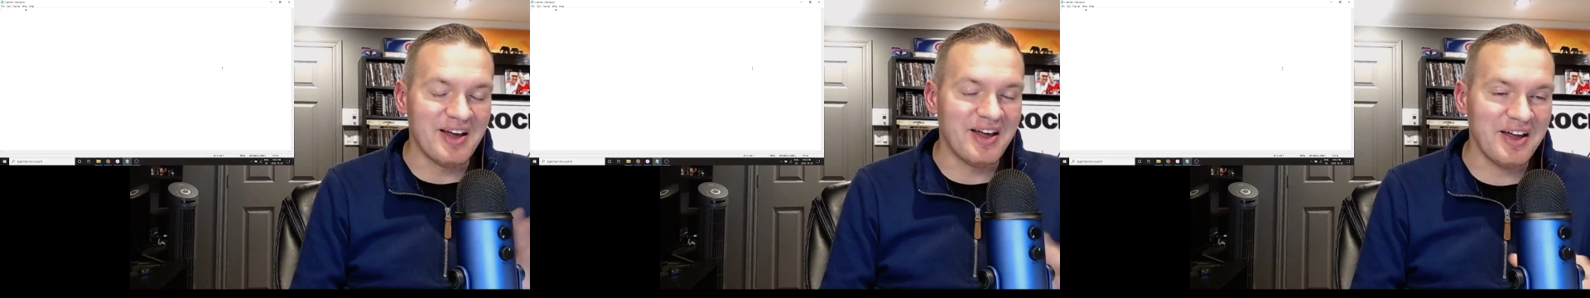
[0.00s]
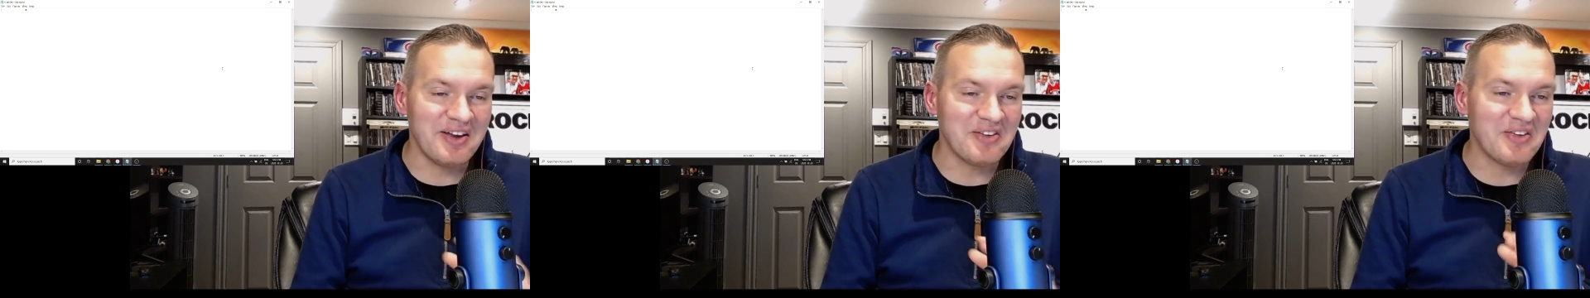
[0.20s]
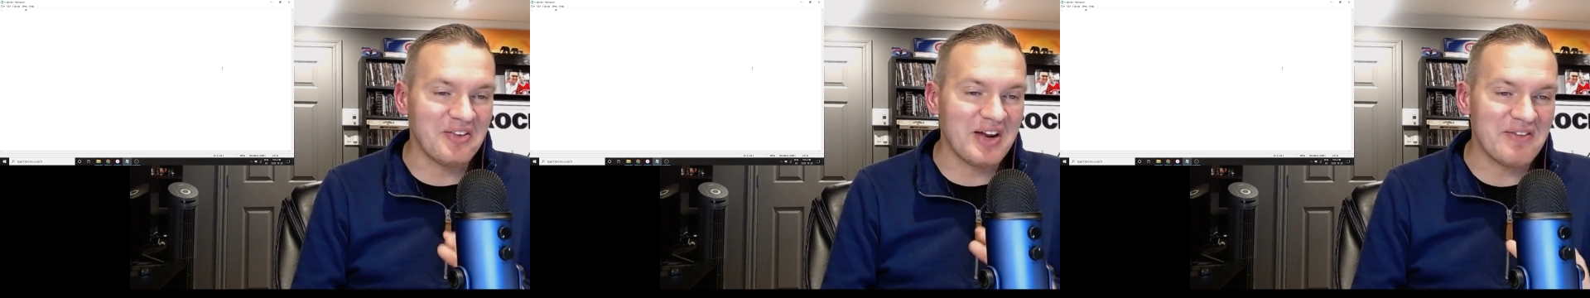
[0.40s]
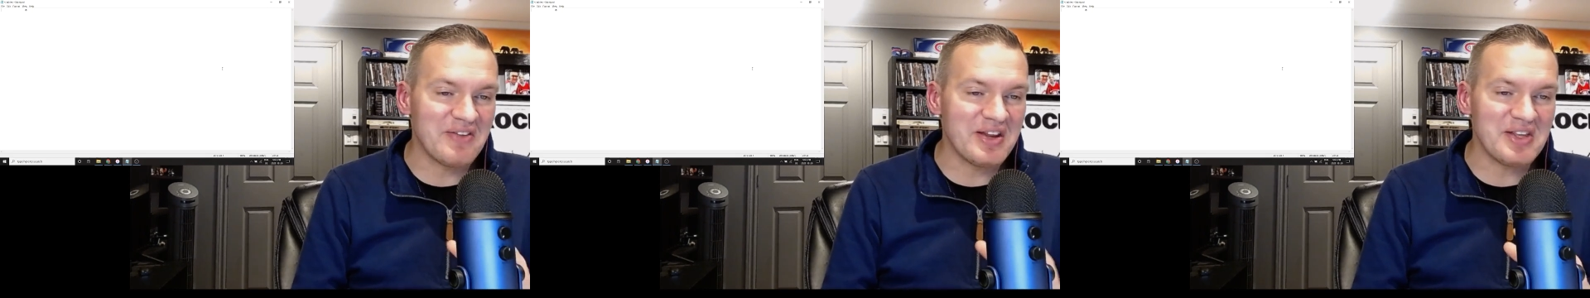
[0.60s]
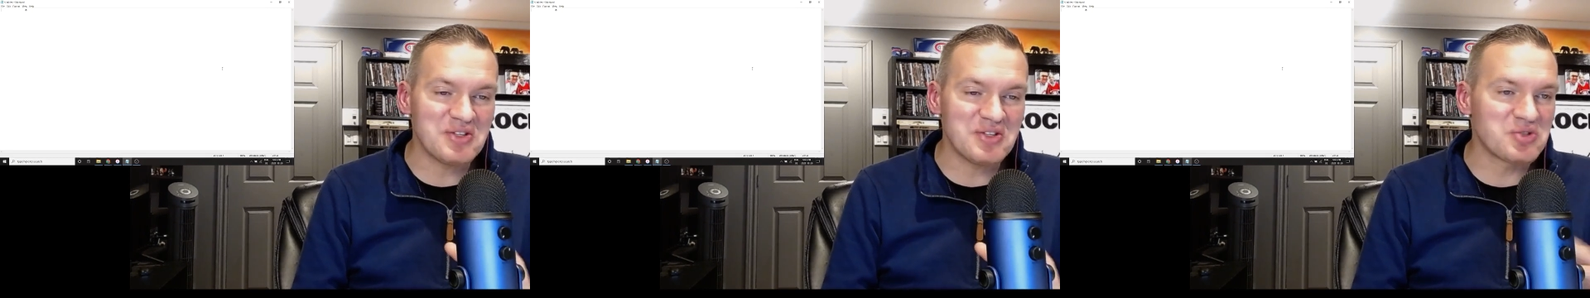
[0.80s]
I don't have
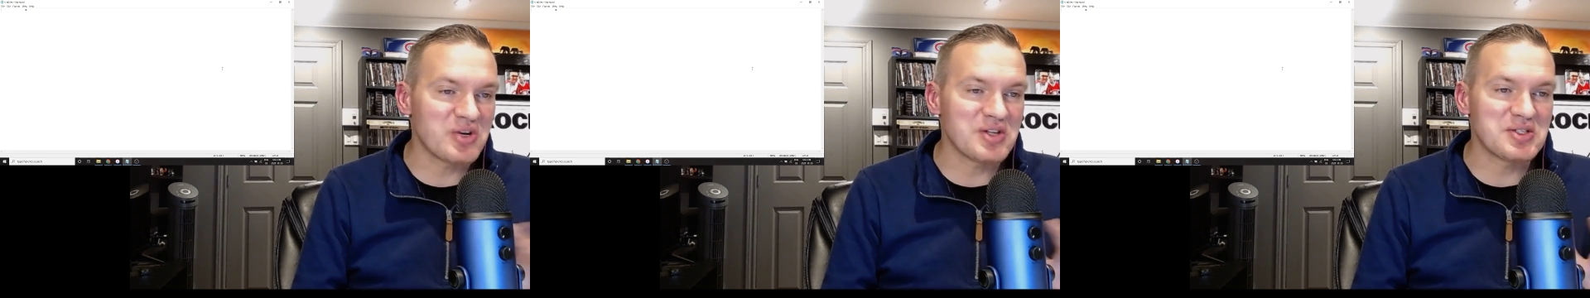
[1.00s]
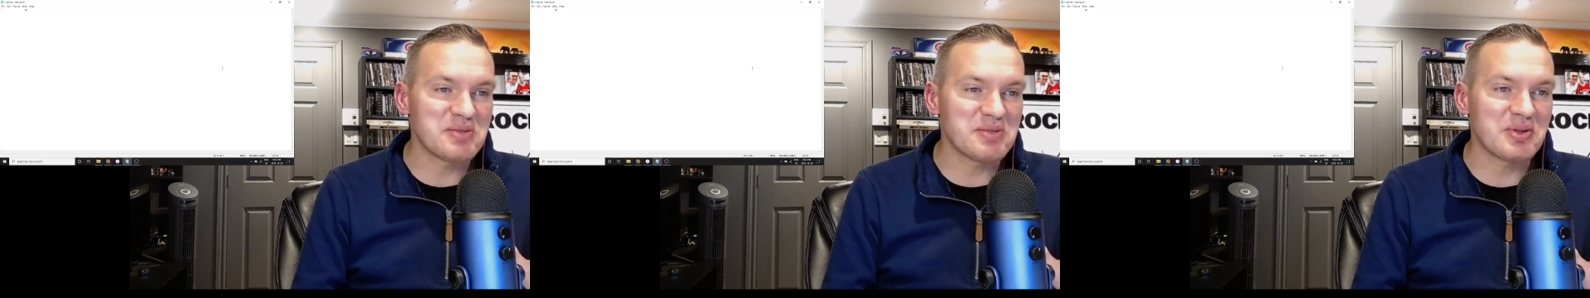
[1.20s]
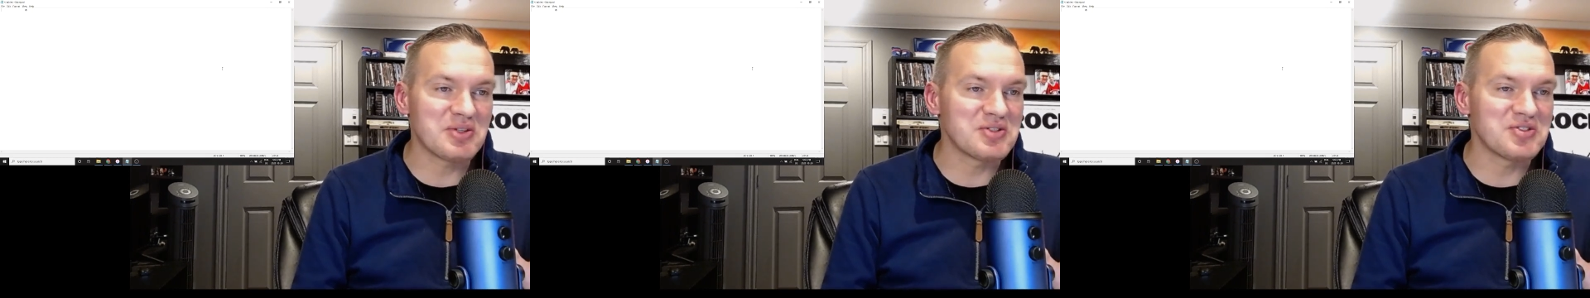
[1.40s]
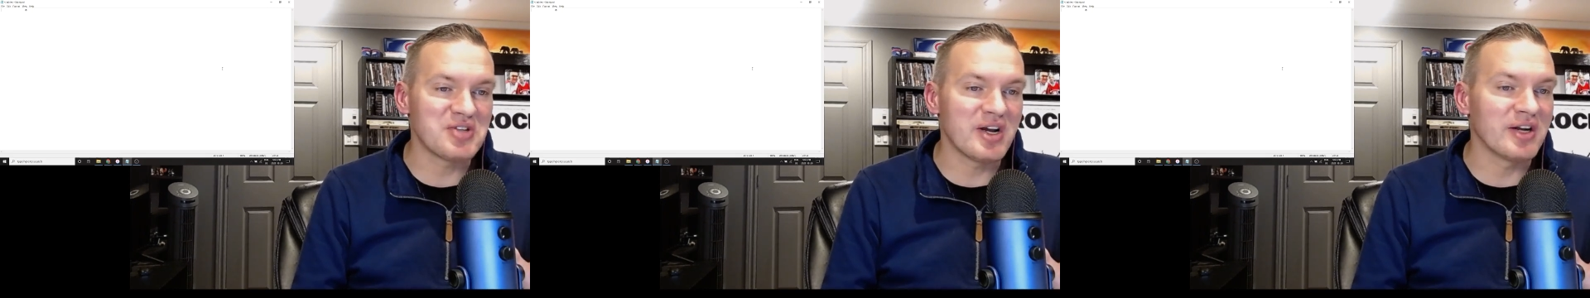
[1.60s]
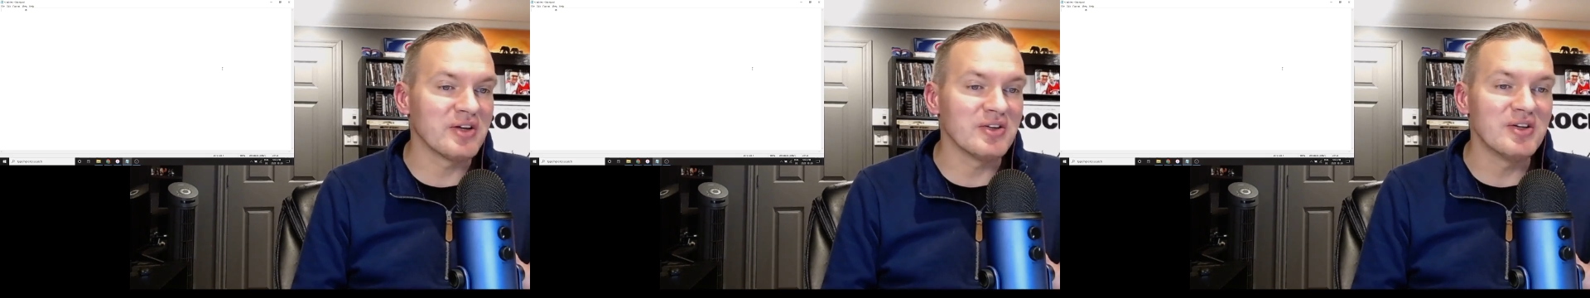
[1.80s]
any stress about this
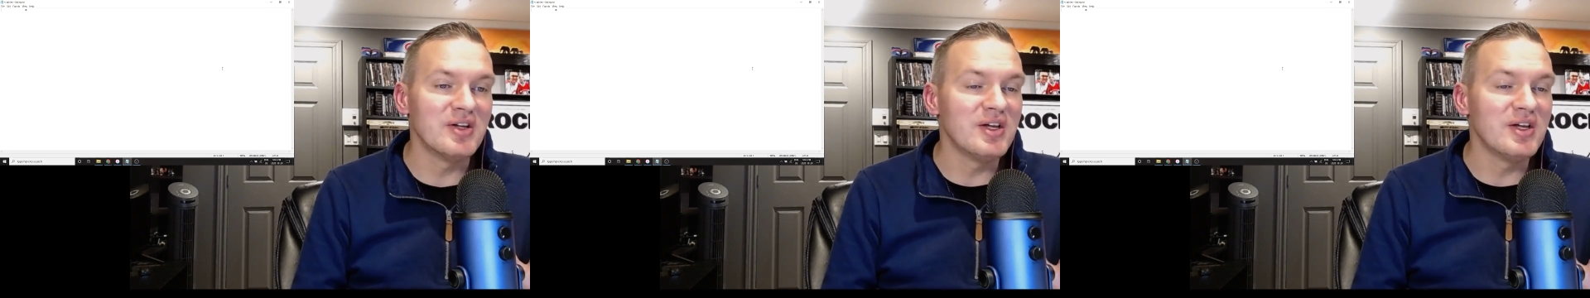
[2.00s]
channel.